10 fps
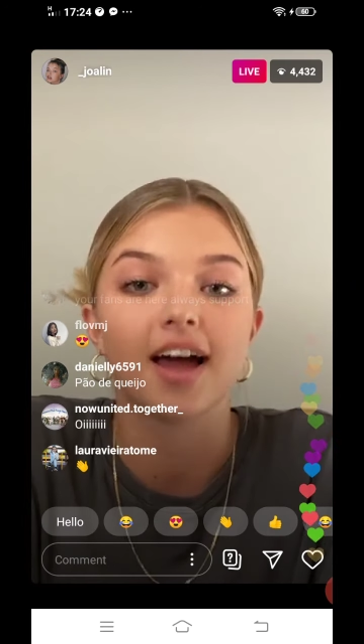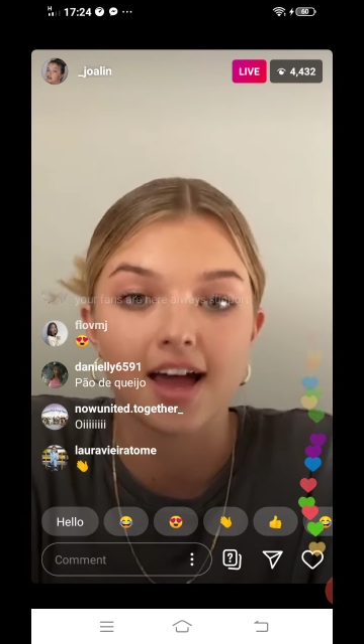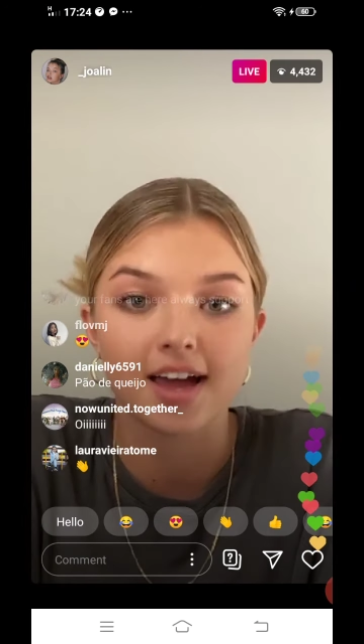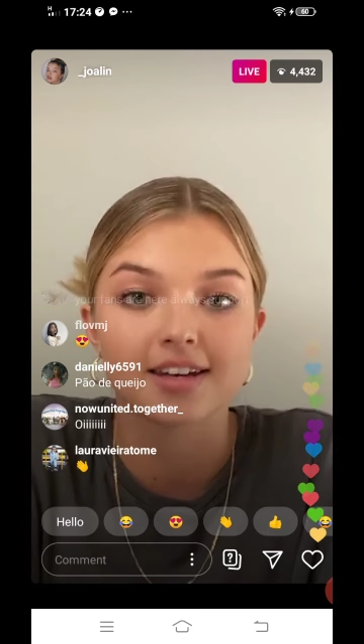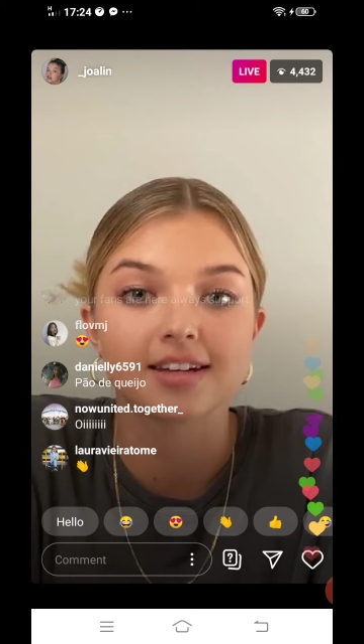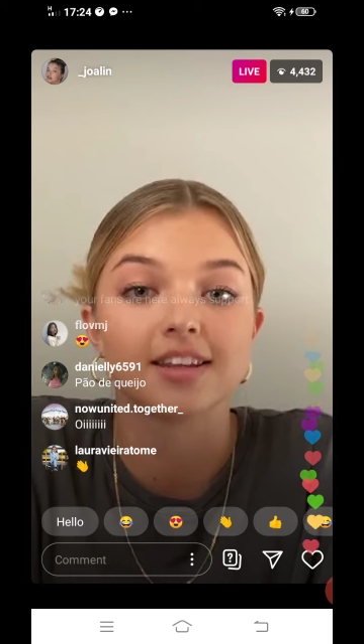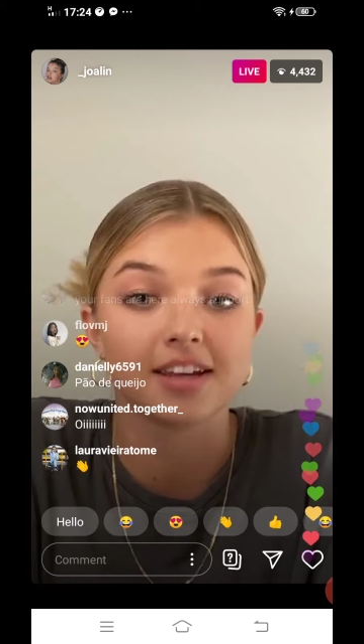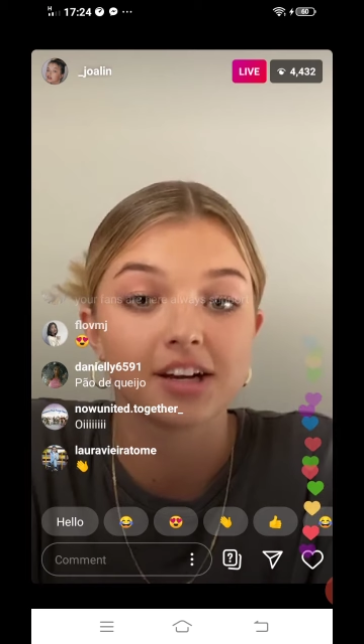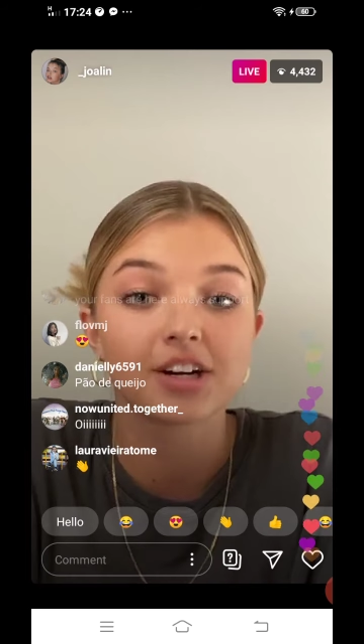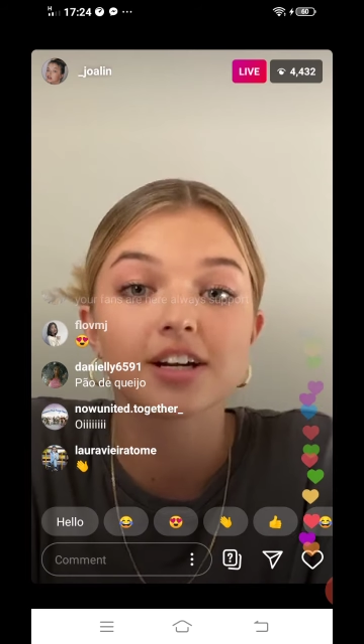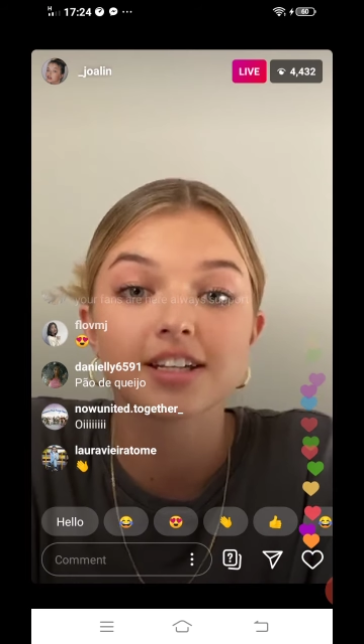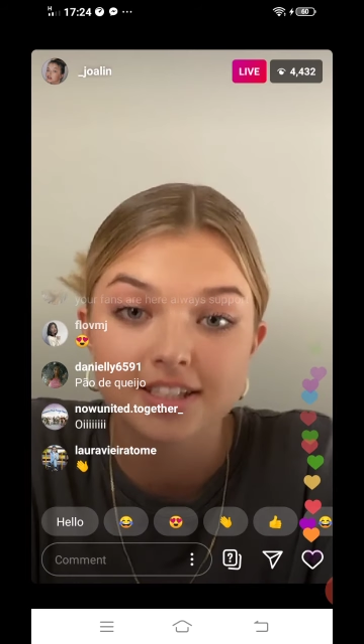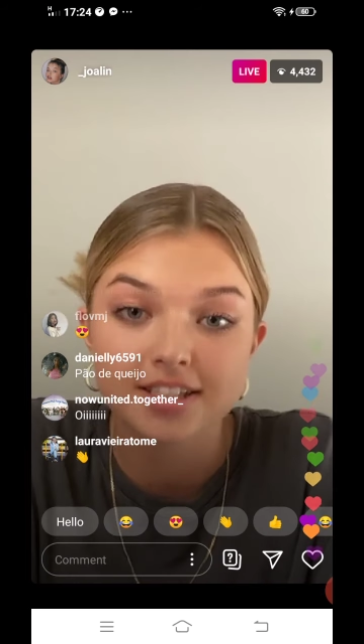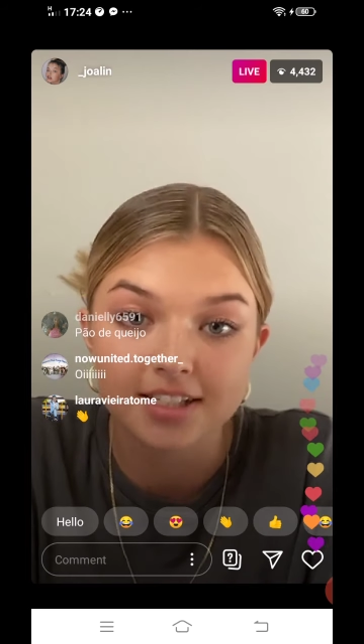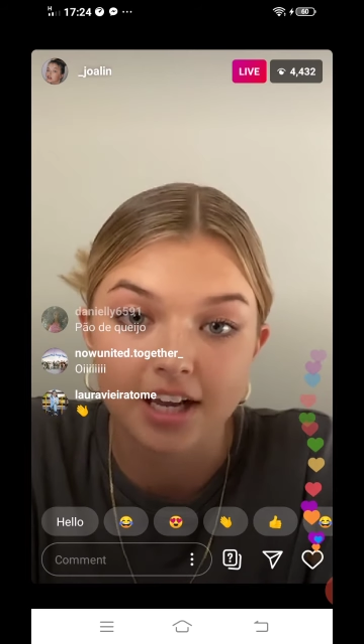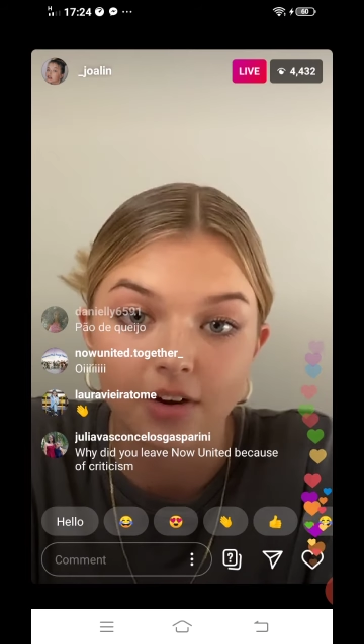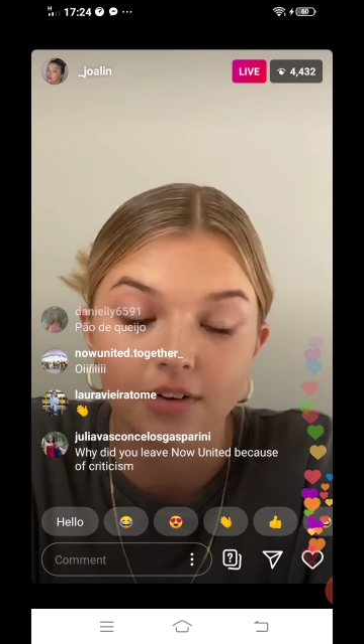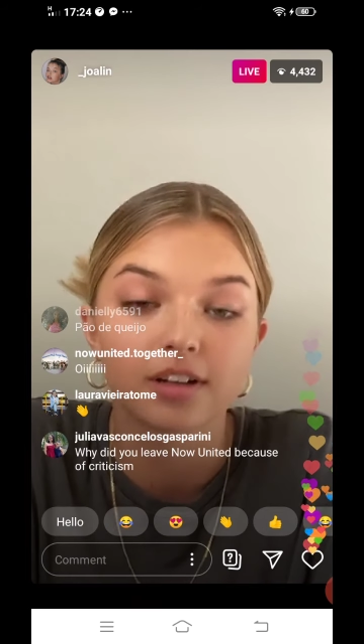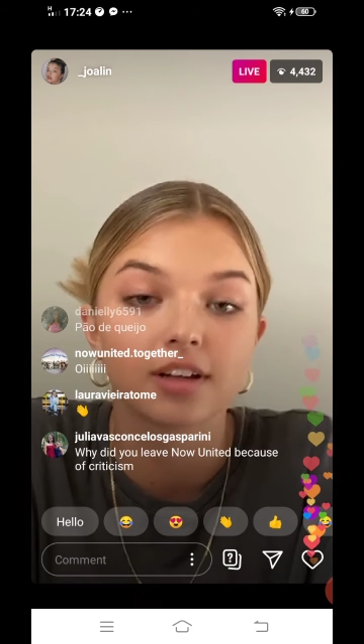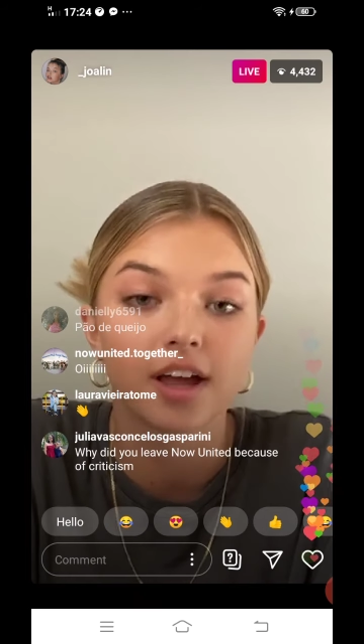And they are going to sit
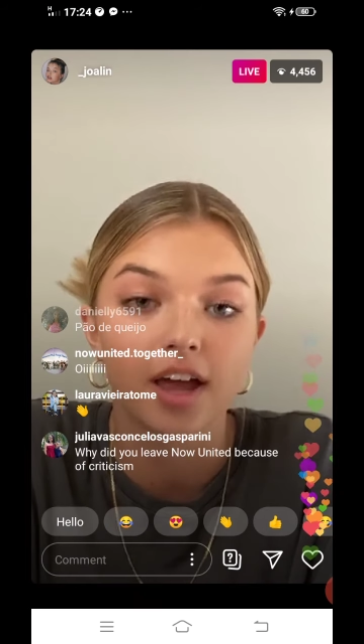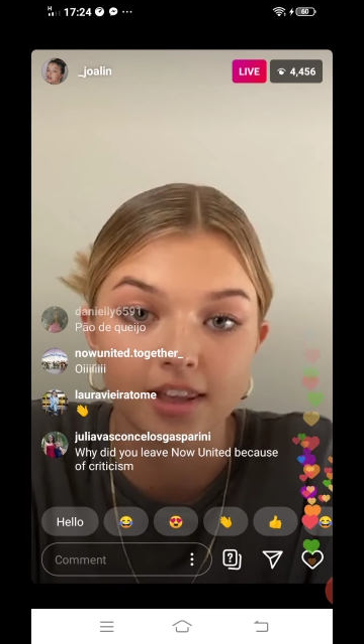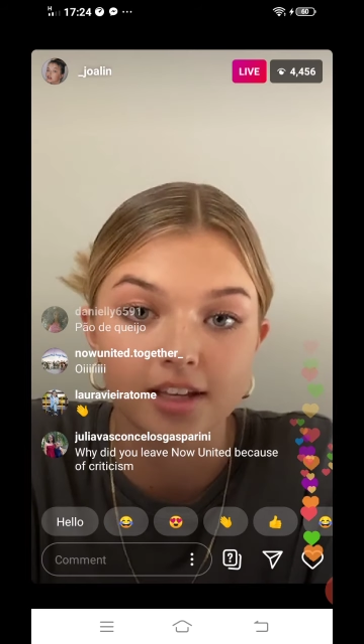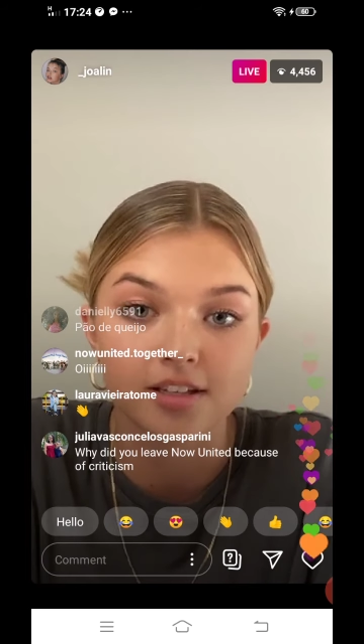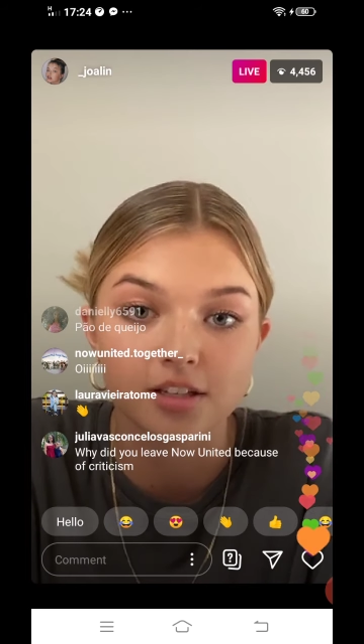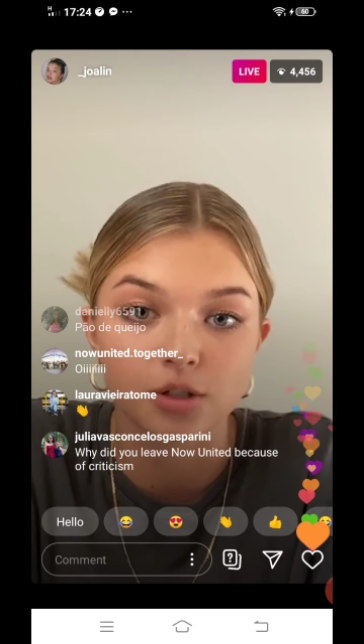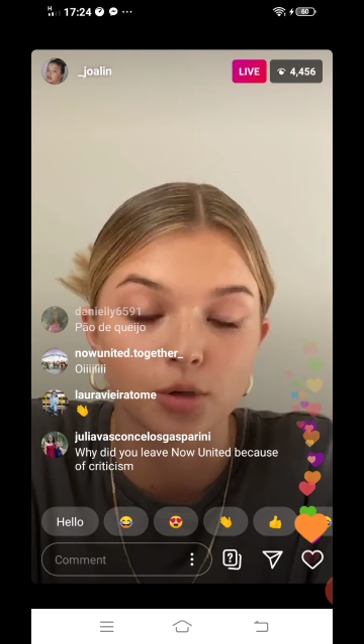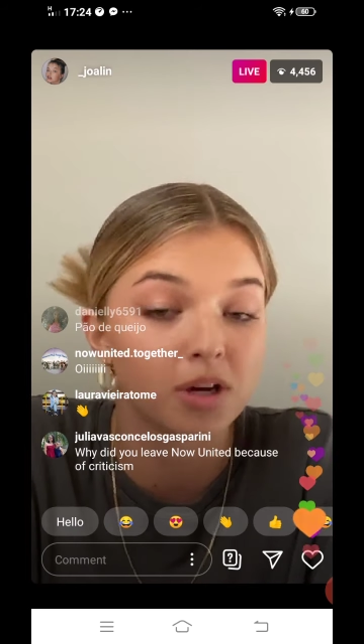down and listen to you.